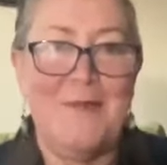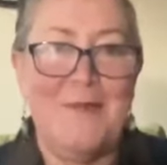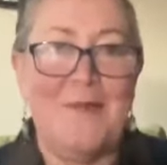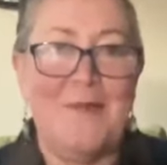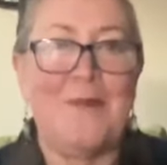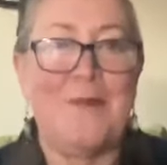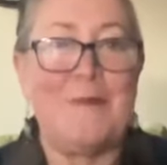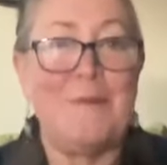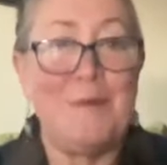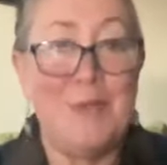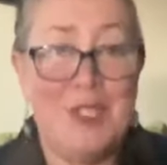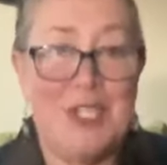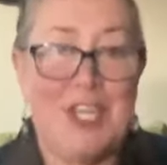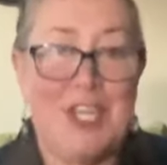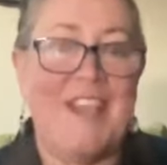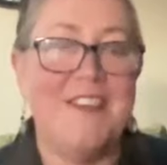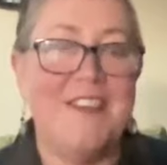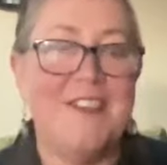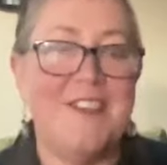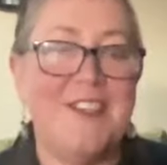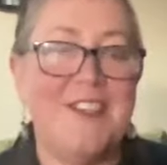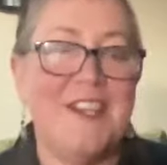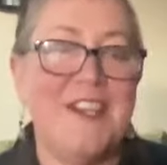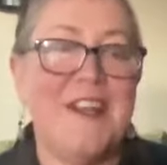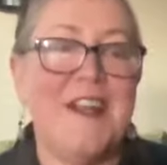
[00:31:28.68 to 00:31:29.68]
from
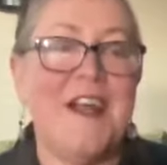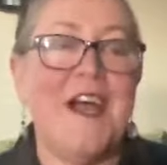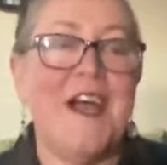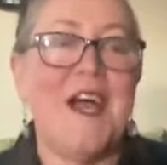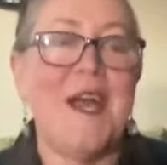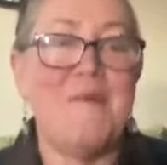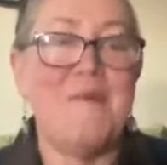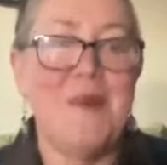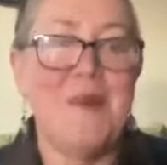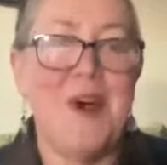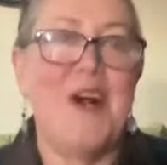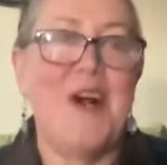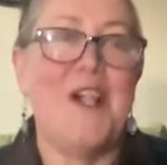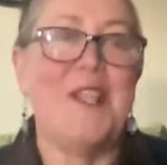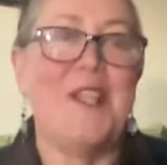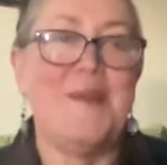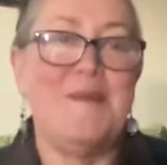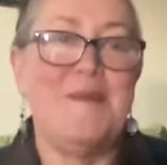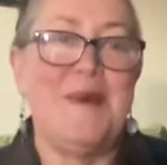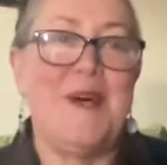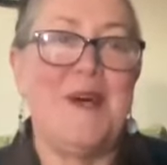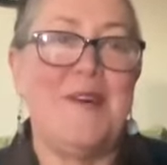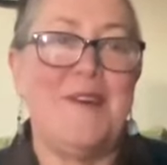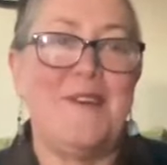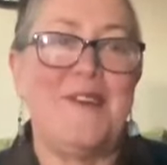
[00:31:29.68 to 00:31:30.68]
changing. I'm all
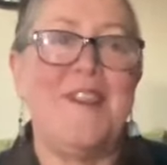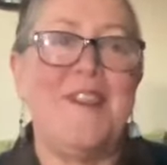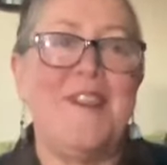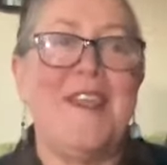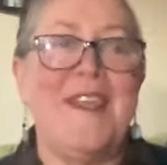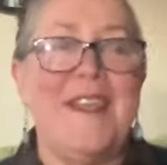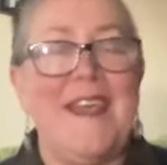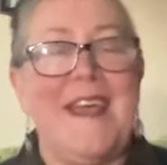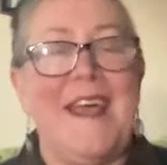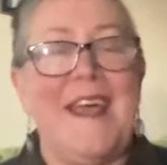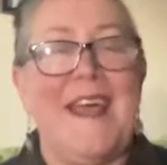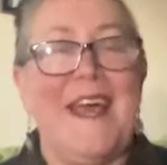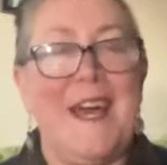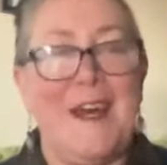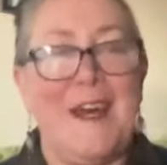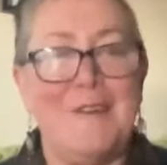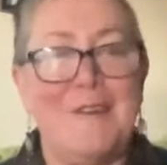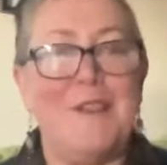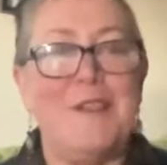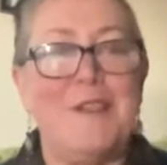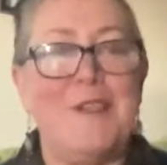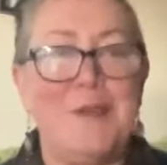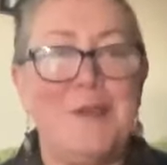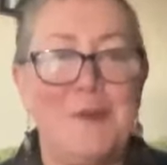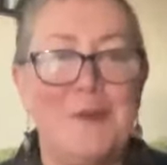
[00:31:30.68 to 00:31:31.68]
about how
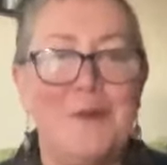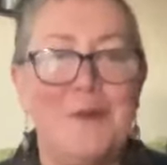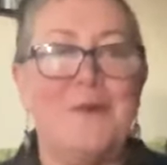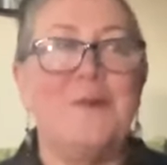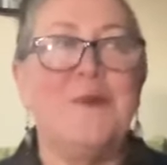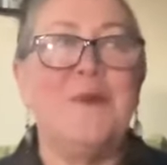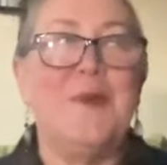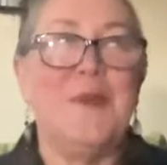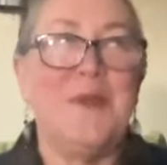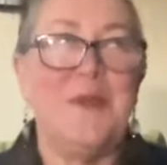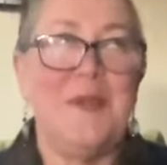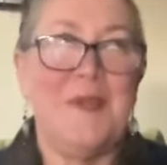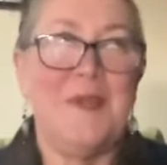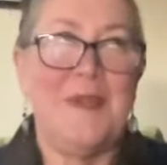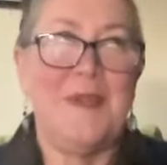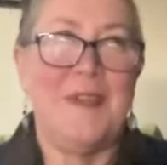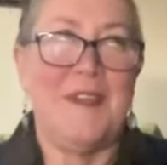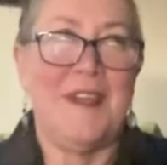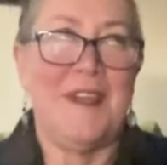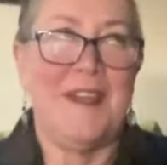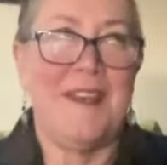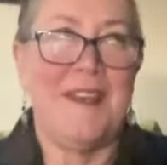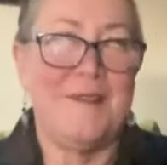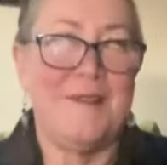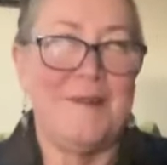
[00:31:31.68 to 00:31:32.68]
do you
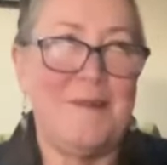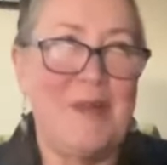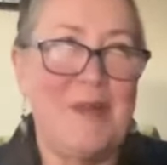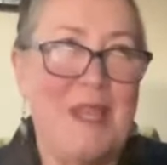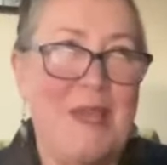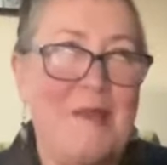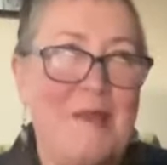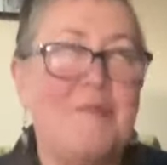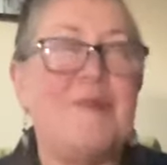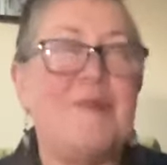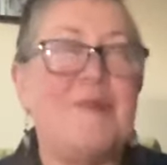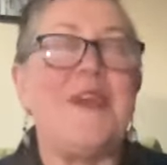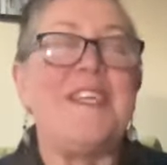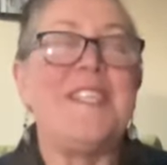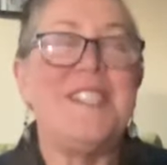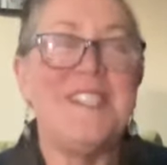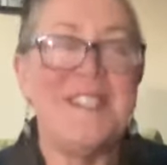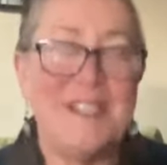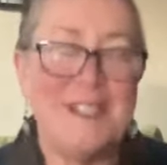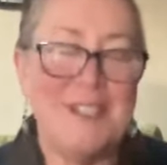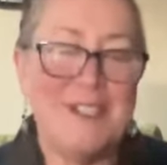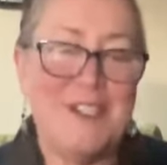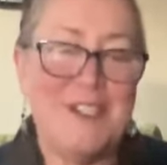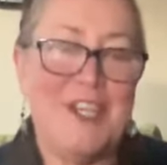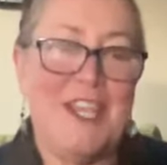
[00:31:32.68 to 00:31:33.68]
embrace
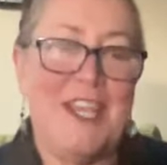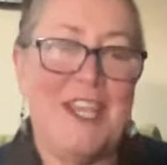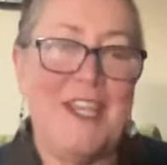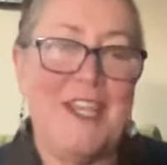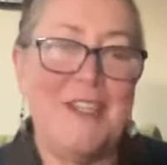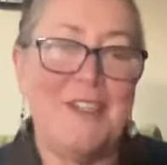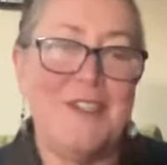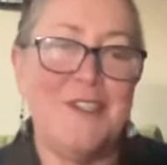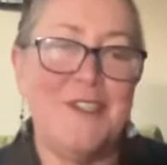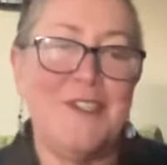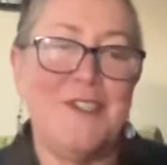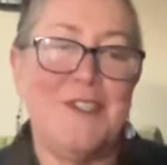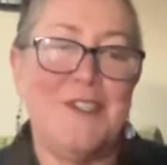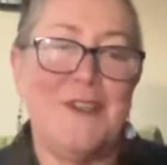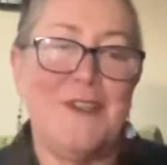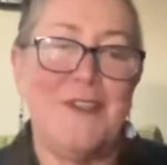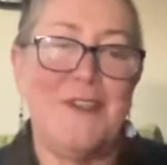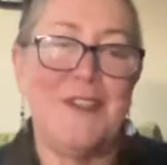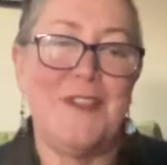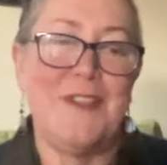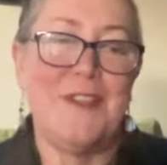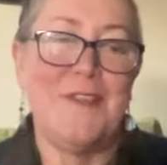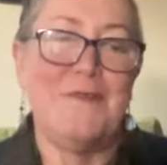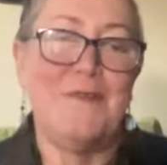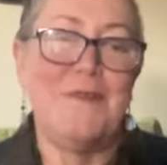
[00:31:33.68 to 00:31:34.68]
the change so
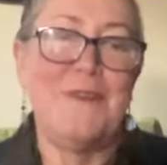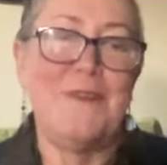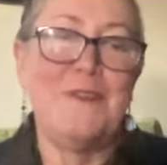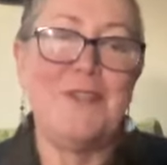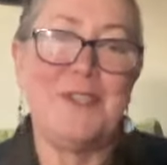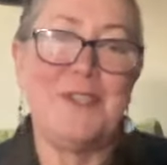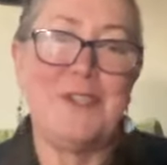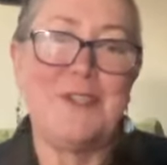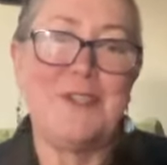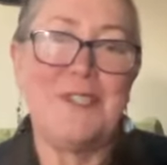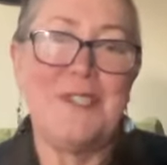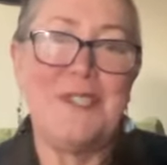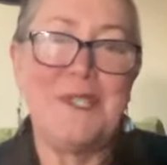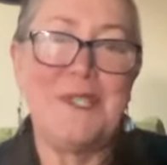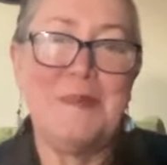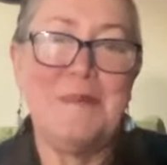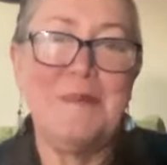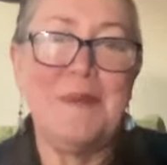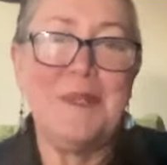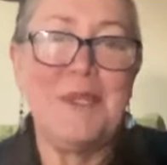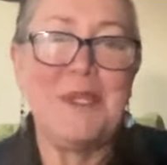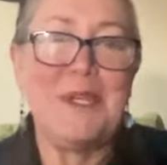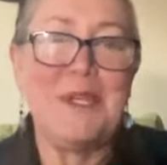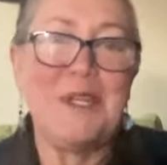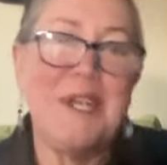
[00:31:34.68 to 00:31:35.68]
that the future is
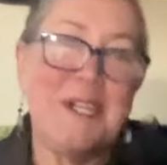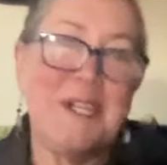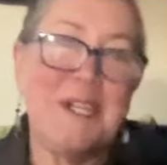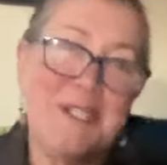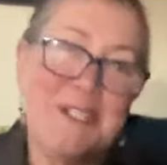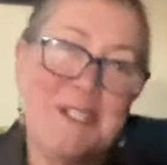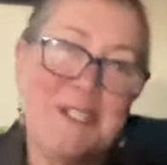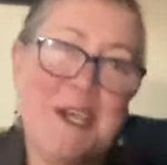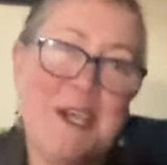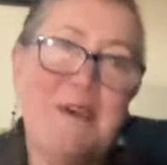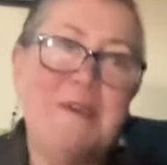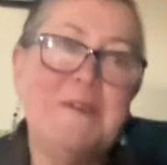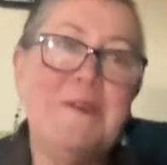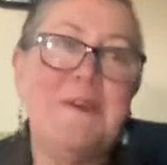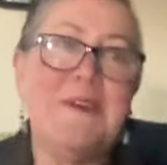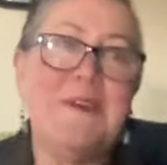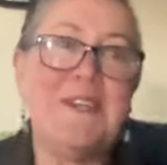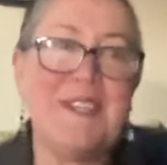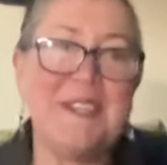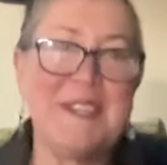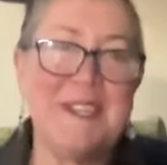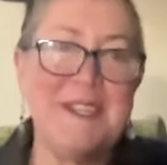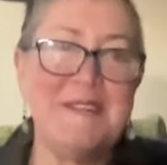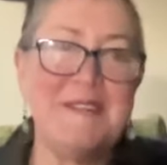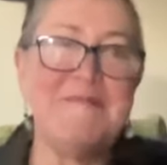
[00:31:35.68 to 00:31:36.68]
simpler. So
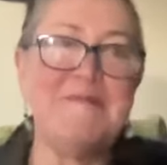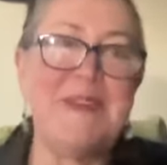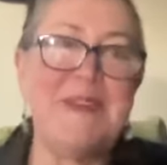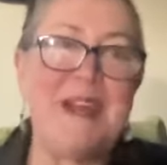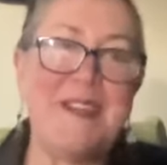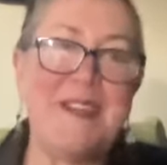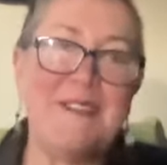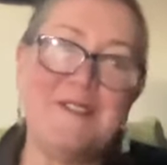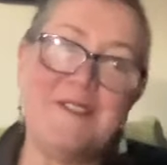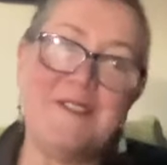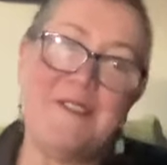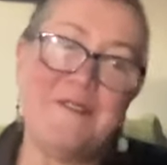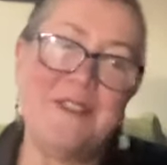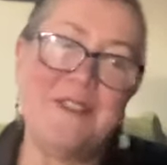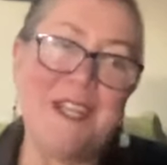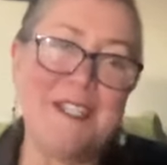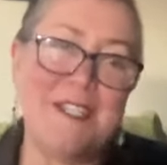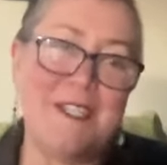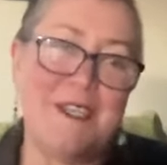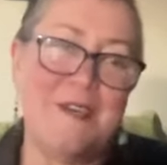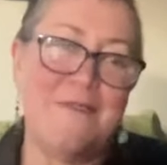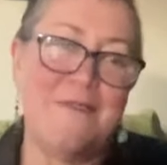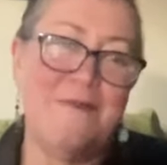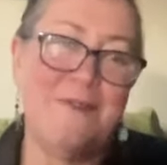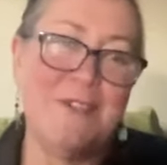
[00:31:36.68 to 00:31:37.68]
I don't know if
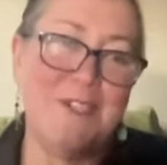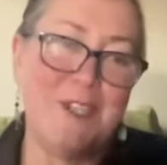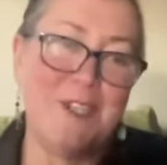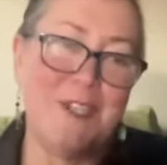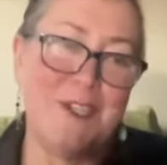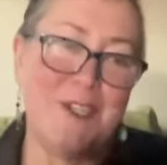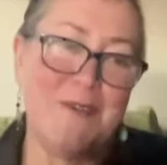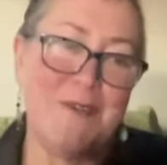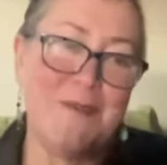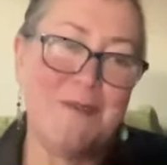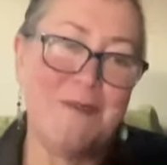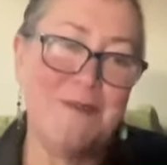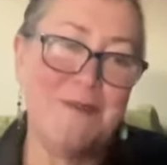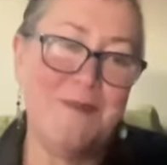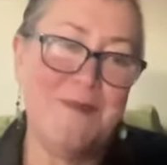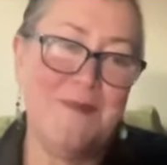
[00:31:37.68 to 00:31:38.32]
that's helpful to you.